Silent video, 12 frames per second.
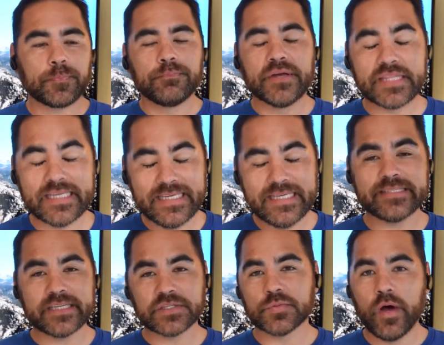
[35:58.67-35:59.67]
But the
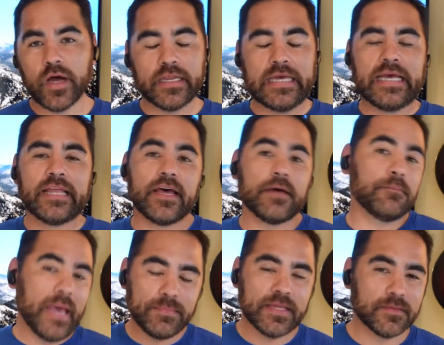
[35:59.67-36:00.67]
easiest one that
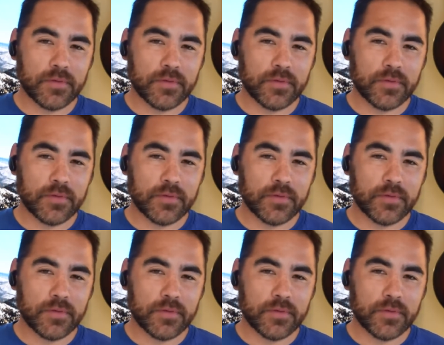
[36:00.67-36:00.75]
made me the